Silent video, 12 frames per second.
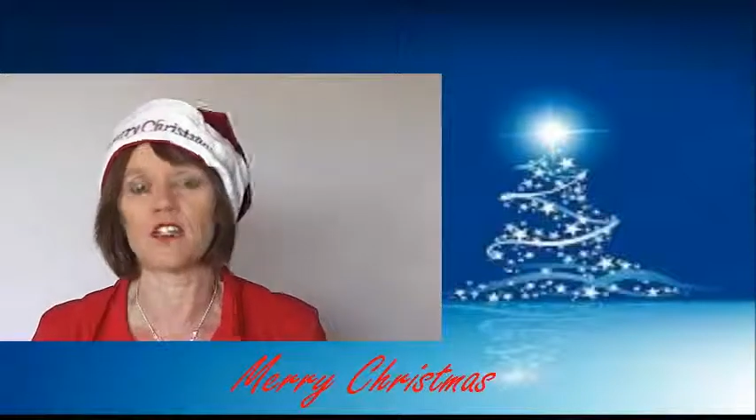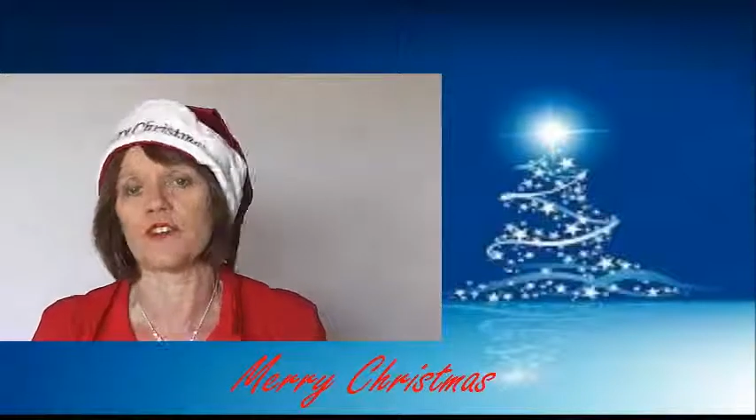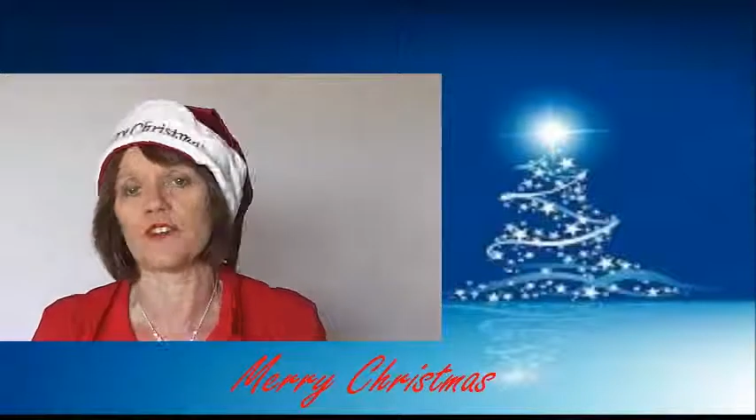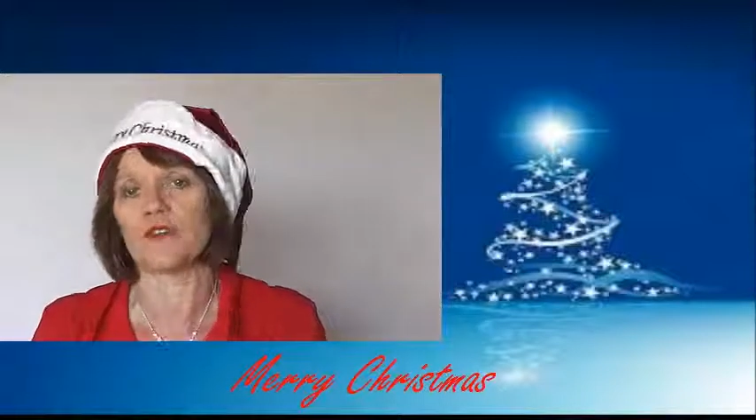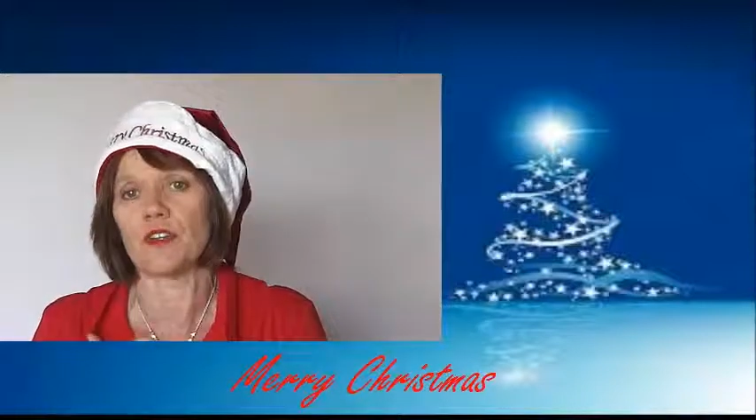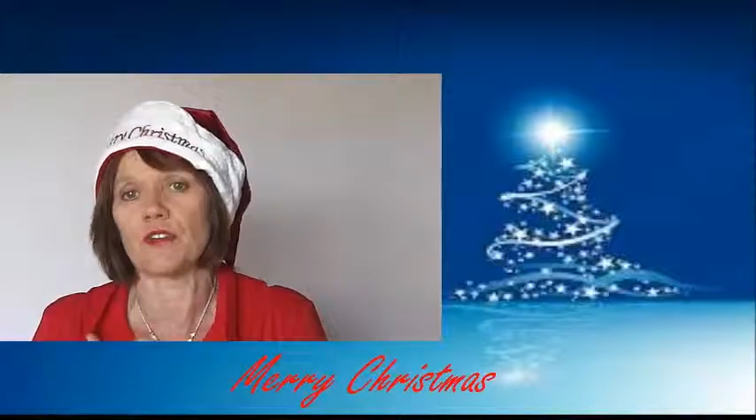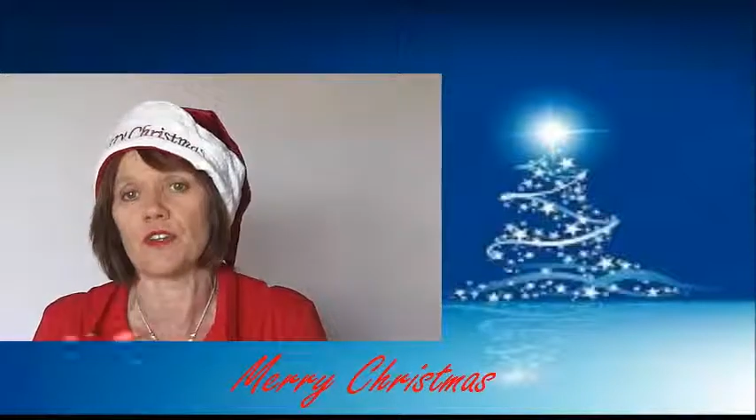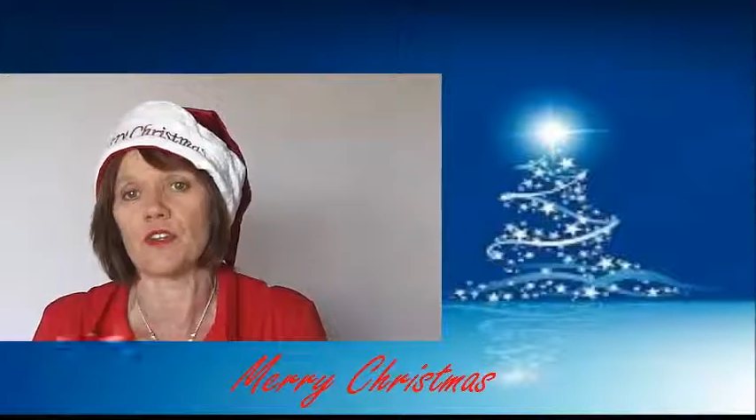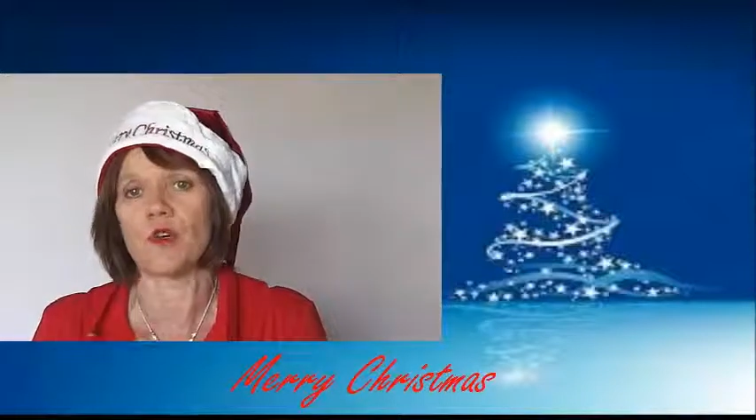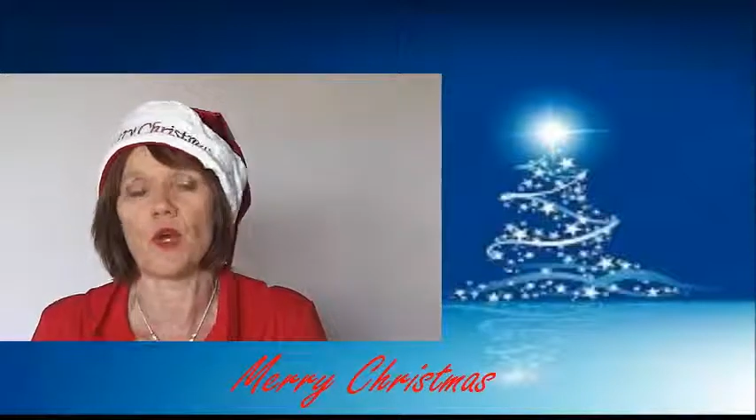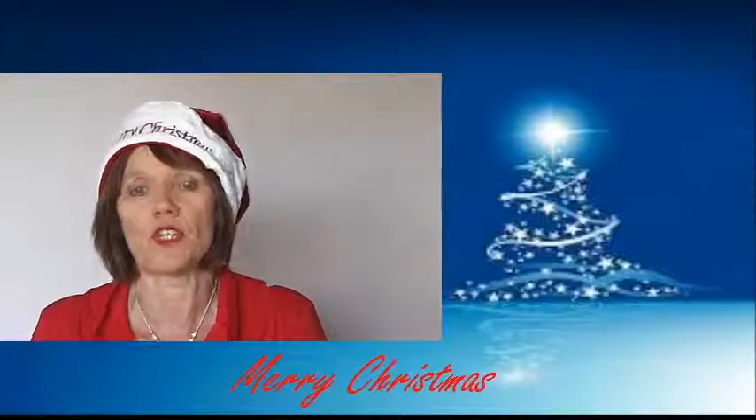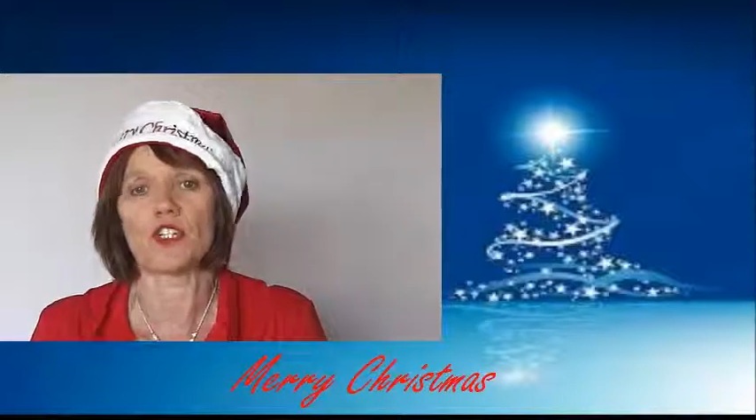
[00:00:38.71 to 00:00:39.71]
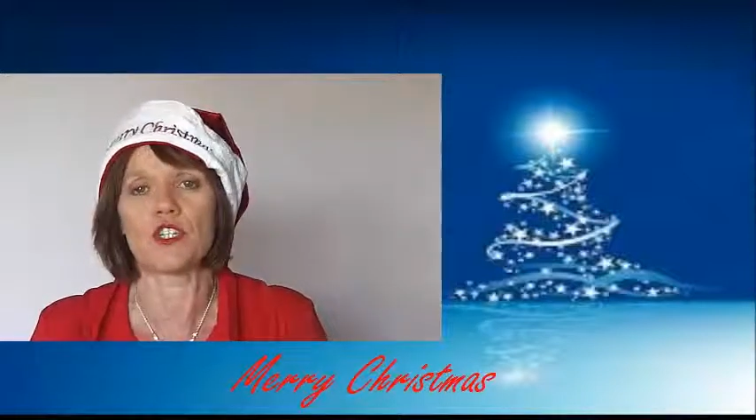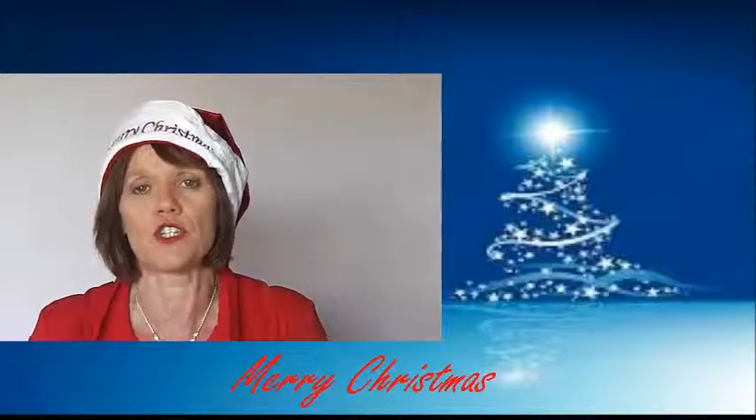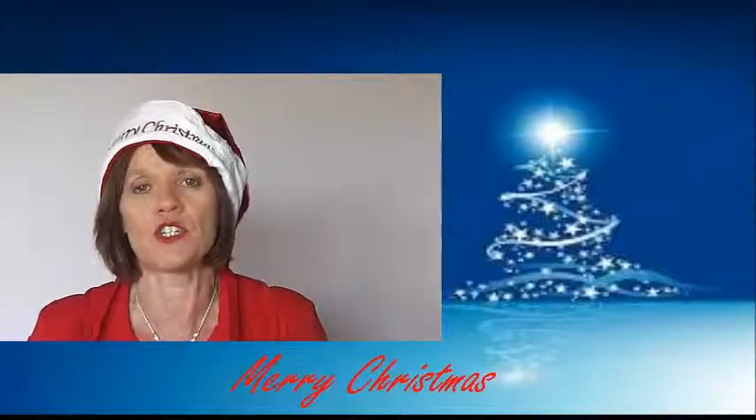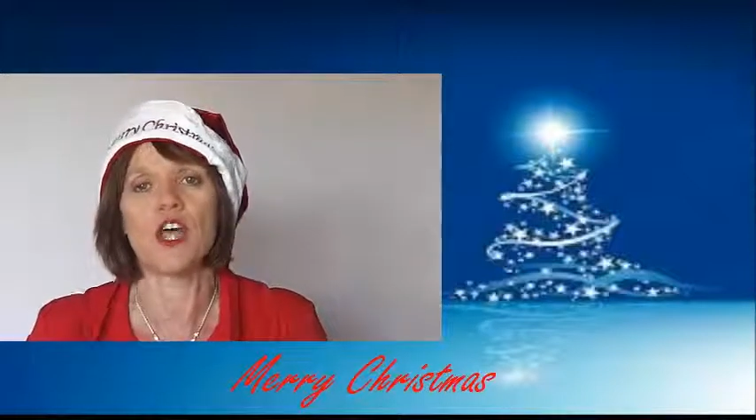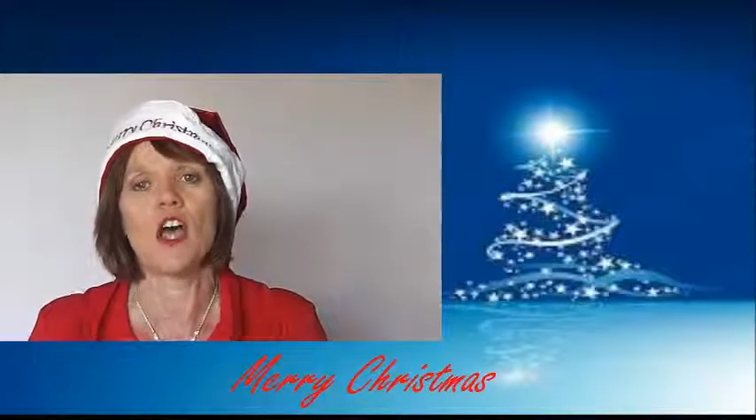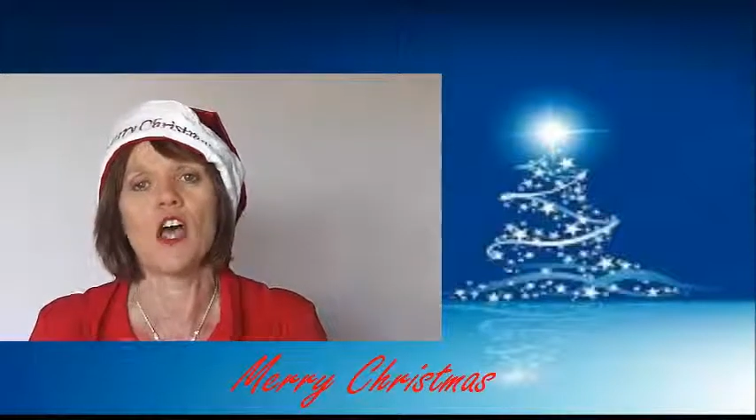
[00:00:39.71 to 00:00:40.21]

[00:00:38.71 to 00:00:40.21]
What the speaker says: lots of different questions.